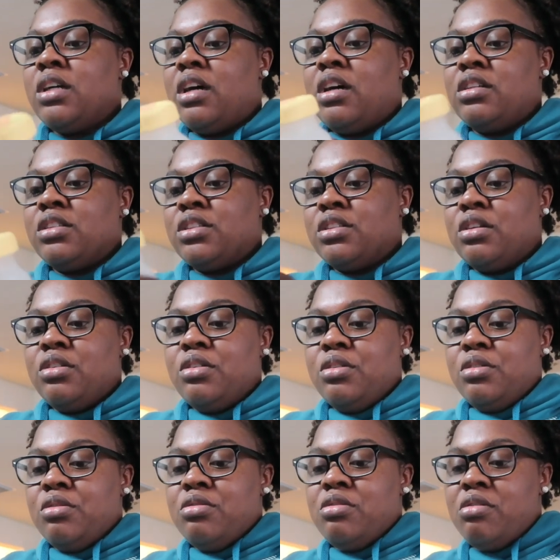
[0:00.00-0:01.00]

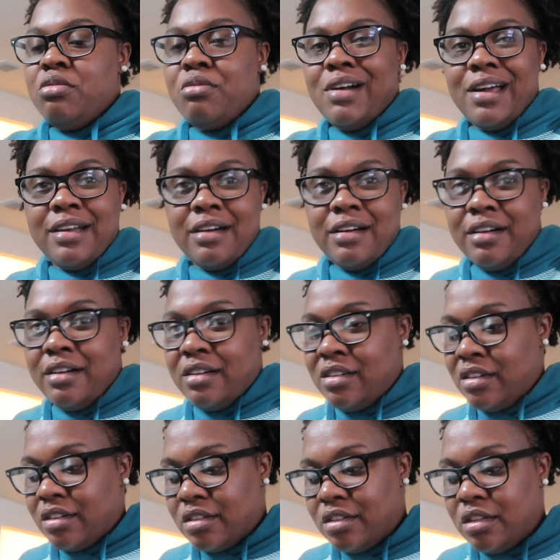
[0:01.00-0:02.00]
also write out all
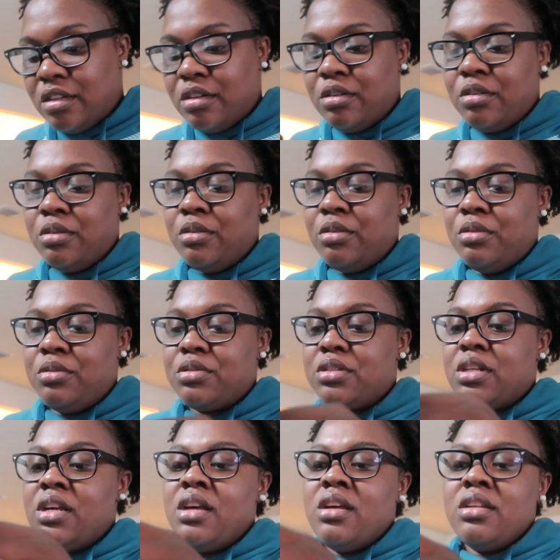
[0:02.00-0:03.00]
her
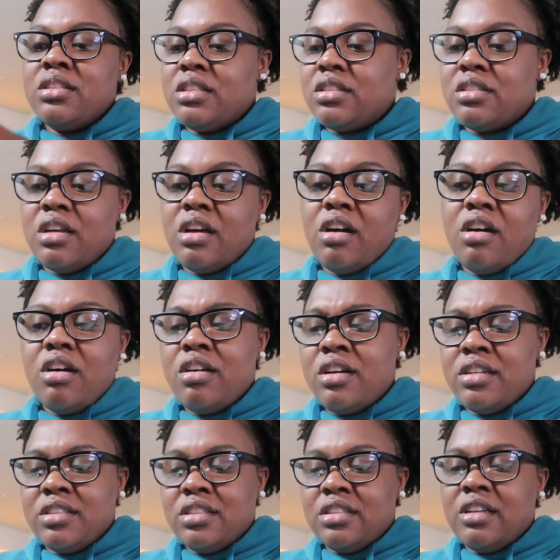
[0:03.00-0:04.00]
clothes just all
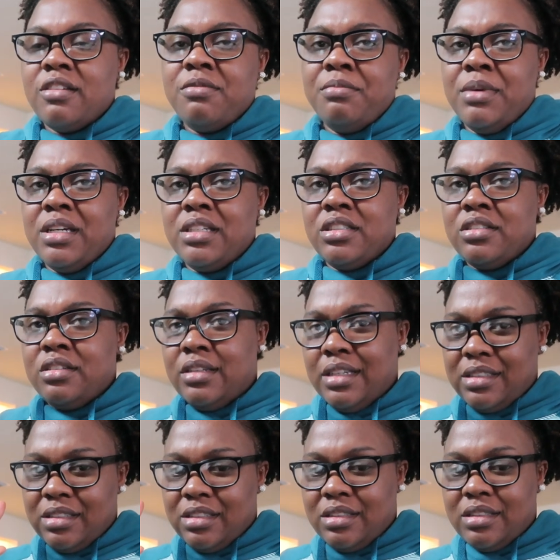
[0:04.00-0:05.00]
her stuff make sure
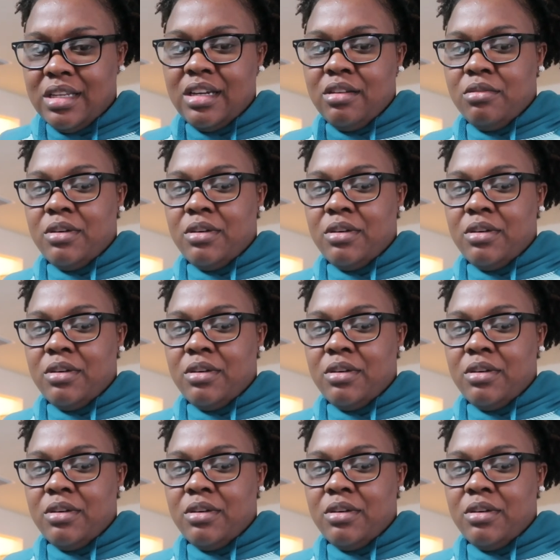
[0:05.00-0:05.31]
that's set